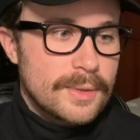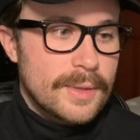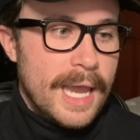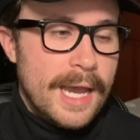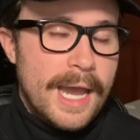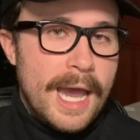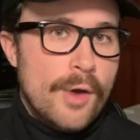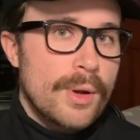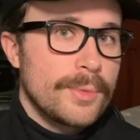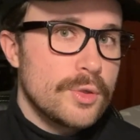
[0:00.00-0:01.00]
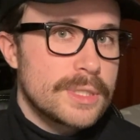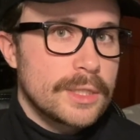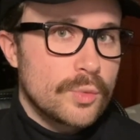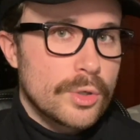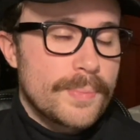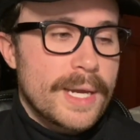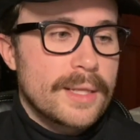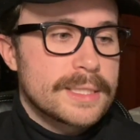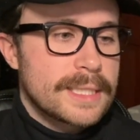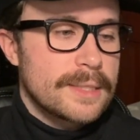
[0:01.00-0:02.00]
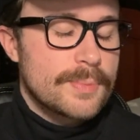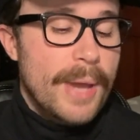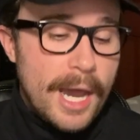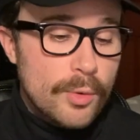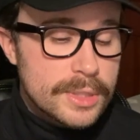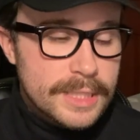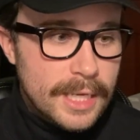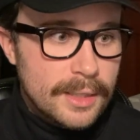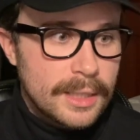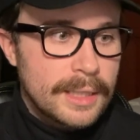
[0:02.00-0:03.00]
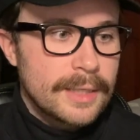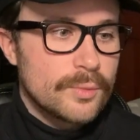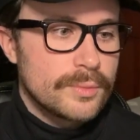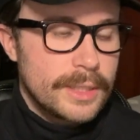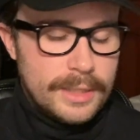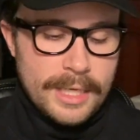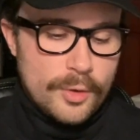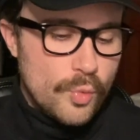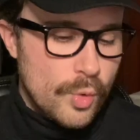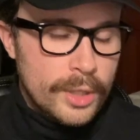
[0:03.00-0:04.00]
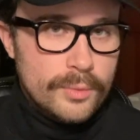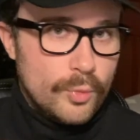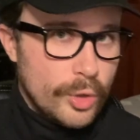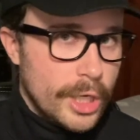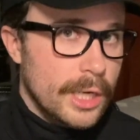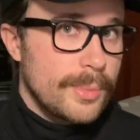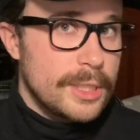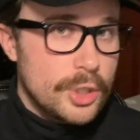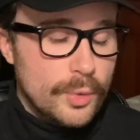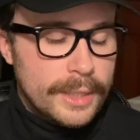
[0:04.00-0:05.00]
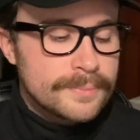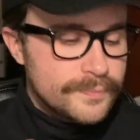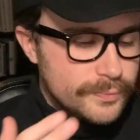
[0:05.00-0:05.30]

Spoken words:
how I'm using the word power scaling and kind of what we're going to be doing.